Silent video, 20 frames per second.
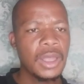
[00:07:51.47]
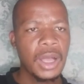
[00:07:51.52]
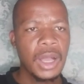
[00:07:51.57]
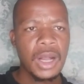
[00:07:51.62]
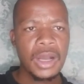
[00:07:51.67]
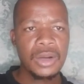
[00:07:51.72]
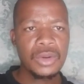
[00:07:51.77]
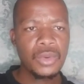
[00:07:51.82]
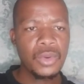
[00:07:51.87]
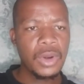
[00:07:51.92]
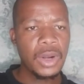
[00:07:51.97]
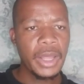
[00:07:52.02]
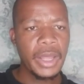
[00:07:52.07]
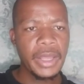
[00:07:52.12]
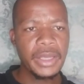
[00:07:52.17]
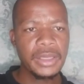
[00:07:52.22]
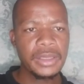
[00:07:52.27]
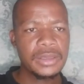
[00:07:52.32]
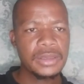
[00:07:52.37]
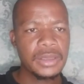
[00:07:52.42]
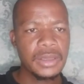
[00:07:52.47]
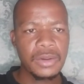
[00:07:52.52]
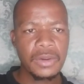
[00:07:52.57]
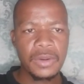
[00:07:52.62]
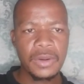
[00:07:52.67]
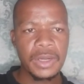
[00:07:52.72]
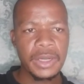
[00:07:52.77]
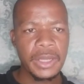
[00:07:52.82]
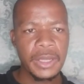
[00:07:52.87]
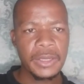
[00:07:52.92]
calculate, and
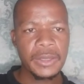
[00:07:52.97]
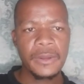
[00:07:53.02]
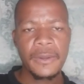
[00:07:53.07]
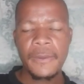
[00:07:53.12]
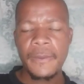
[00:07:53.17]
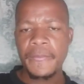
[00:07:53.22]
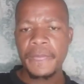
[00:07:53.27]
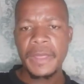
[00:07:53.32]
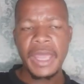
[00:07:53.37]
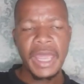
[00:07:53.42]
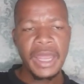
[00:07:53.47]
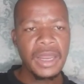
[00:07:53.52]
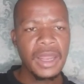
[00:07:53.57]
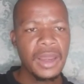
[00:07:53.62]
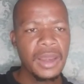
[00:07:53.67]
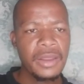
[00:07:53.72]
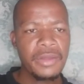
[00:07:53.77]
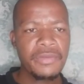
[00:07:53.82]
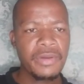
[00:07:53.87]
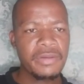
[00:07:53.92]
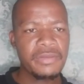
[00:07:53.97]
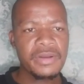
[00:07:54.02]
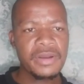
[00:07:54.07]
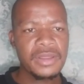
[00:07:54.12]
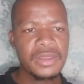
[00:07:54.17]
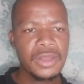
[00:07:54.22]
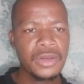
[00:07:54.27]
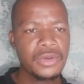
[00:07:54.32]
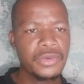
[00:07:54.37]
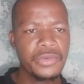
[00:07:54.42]
all that, and then leave
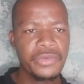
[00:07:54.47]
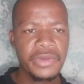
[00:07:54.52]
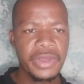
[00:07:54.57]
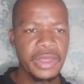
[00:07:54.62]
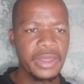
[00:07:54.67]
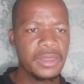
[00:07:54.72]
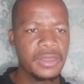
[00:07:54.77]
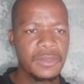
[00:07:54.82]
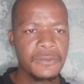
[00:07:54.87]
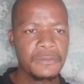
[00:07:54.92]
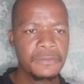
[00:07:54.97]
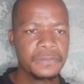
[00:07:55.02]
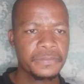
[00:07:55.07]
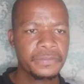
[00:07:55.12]
everything to faith.